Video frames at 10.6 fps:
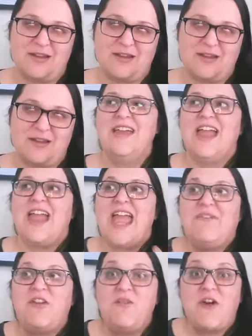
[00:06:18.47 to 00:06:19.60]
Amazon.
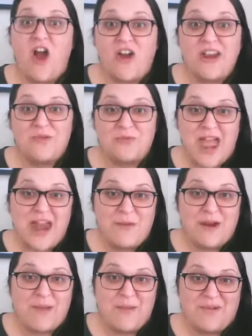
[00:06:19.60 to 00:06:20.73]
If you've already read
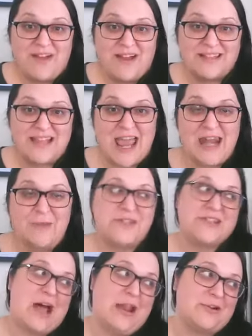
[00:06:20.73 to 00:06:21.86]
one of my books and it was
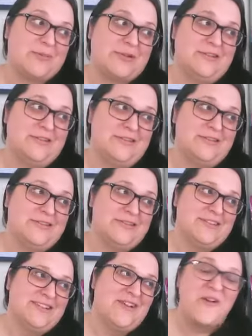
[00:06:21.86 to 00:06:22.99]
tolerable,
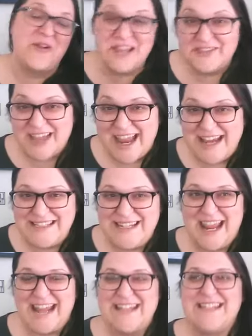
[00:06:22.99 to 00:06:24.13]
or you liked
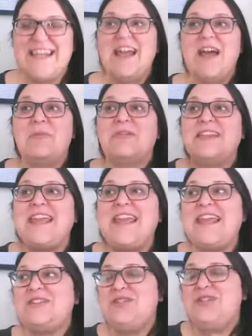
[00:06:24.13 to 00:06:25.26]
it,
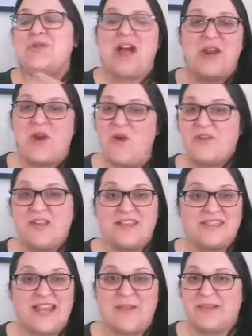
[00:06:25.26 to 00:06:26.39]
please shoot on over to the
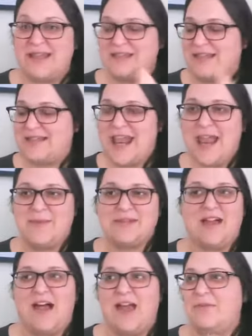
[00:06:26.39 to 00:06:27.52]
same places,
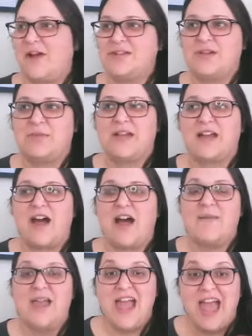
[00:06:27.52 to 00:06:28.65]
Amazon,
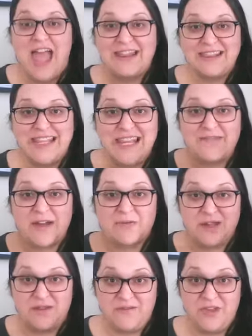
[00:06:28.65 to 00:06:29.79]
barnesandnoble.com, and leave a
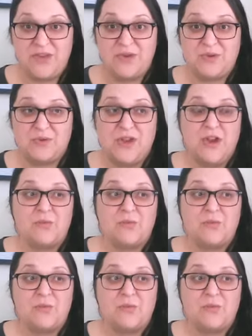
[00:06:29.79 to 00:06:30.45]
review.